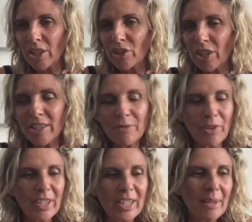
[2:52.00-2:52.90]
Just
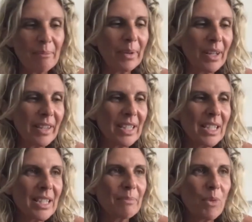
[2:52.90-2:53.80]
for example,
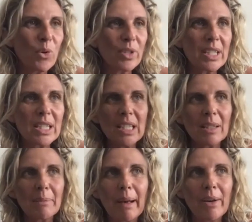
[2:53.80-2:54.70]
this small thing
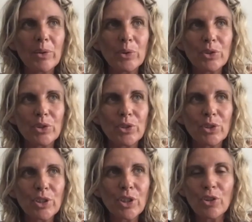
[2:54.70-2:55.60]
about
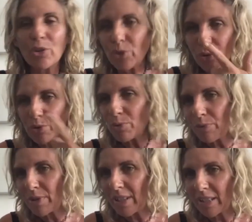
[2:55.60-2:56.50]
the nose
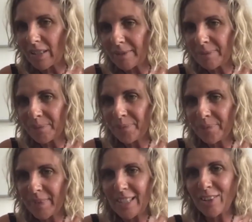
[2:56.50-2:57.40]
breathing
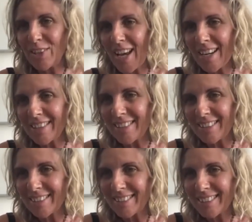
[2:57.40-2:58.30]
in the night.
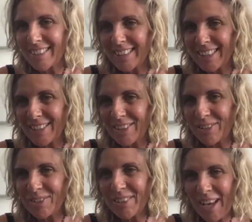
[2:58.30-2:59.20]
You
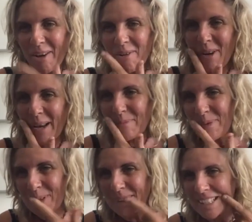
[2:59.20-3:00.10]
know, now I
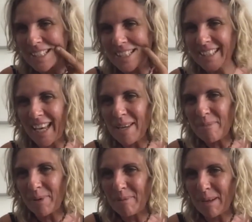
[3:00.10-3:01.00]
put this tape
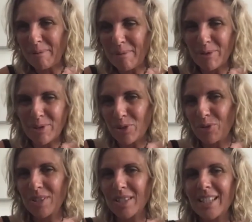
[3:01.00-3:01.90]
on my mouth
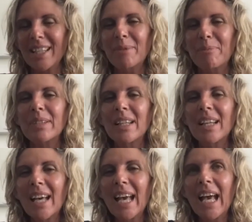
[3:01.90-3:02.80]
to sleep
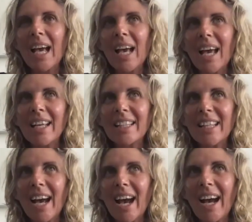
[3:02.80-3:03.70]
and
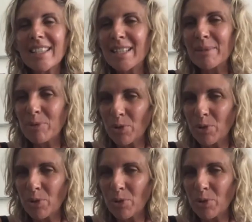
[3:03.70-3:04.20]
I sleep so